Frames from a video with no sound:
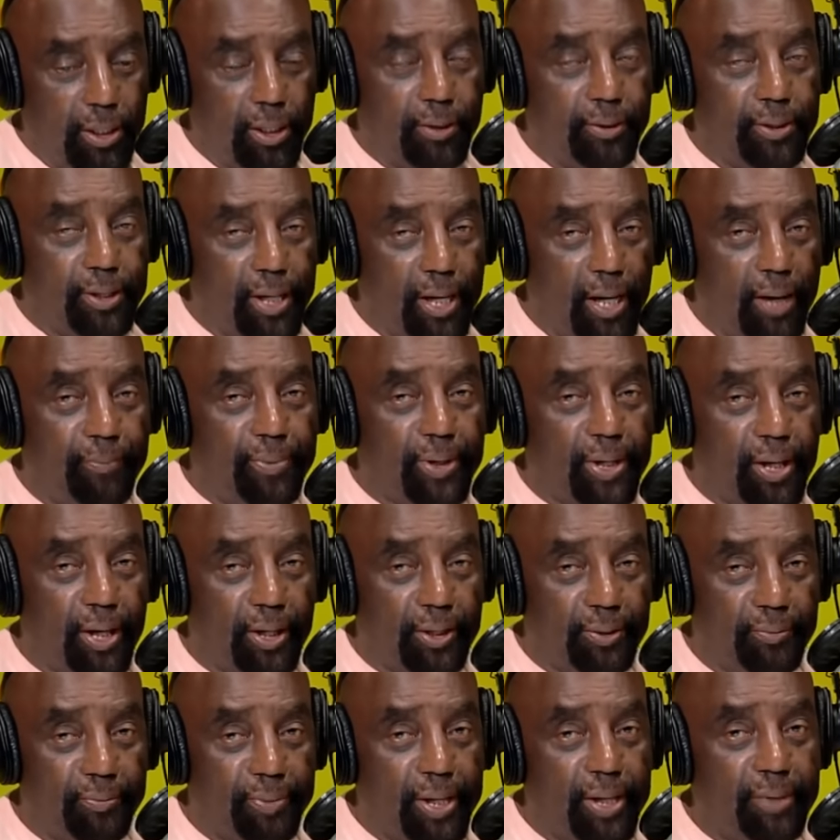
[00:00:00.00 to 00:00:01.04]
yeah,
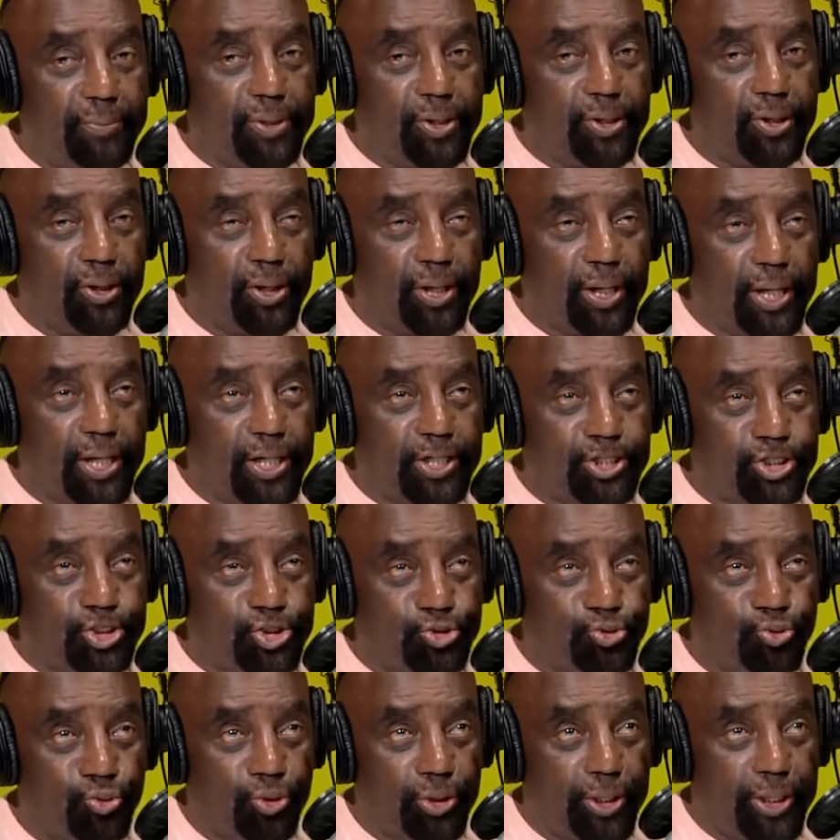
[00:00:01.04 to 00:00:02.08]
because the baby's going to get
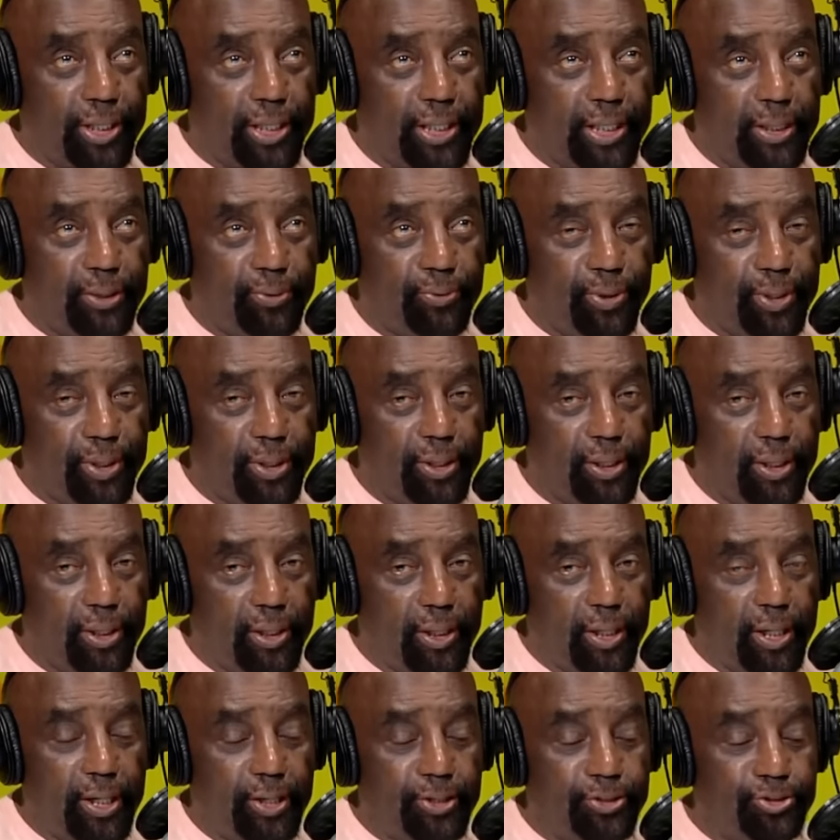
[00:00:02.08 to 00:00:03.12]
destroyed anyway.
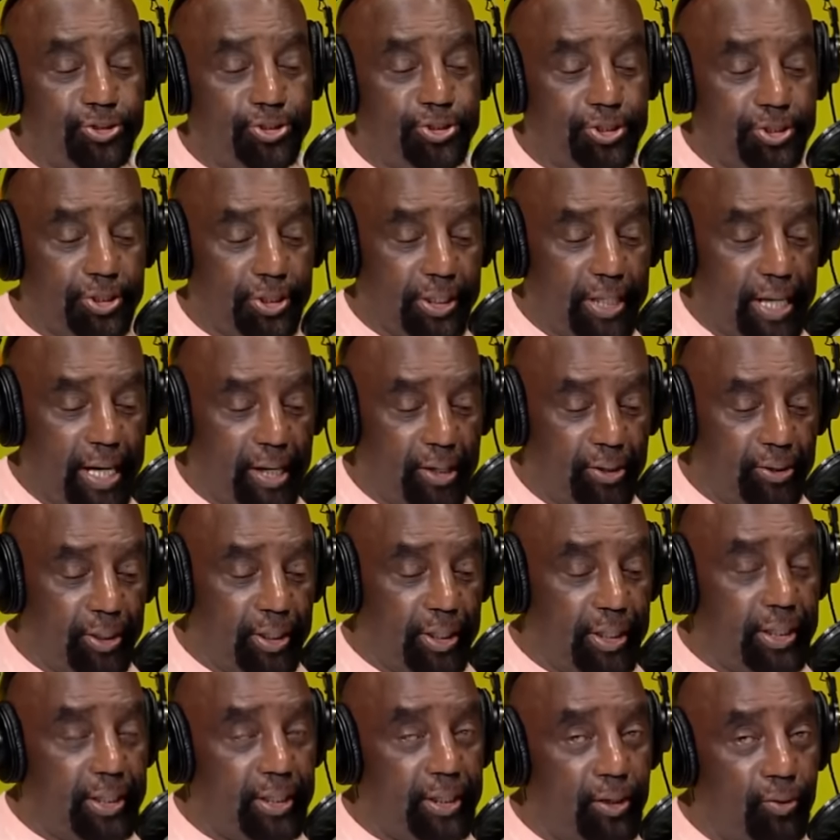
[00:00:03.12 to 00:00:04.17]
And you're still not going
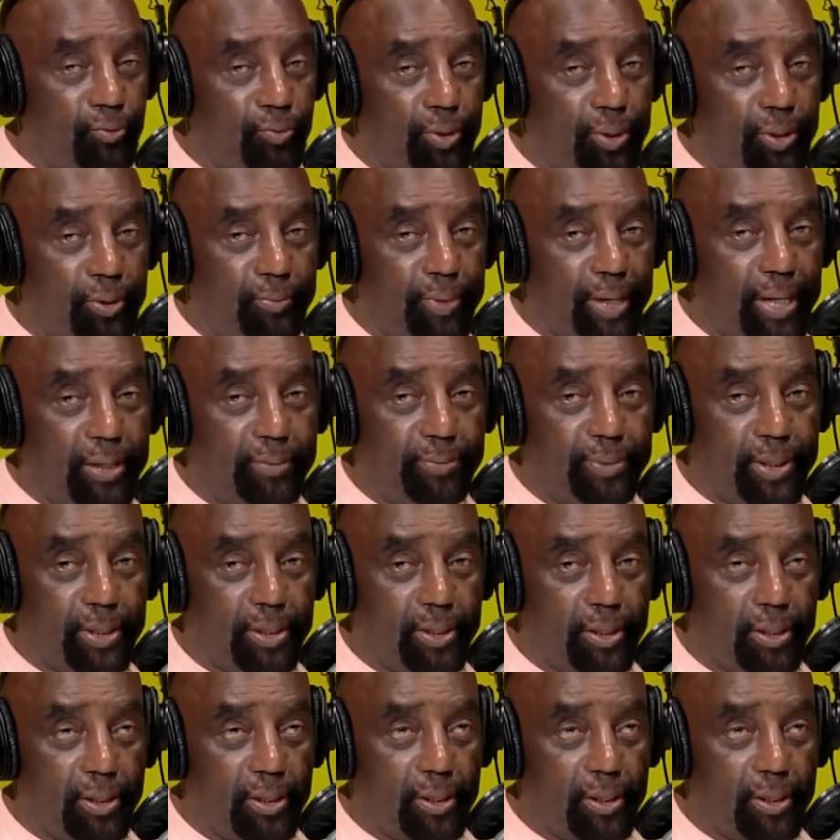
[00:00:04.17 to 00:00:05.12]
to end up with the baby.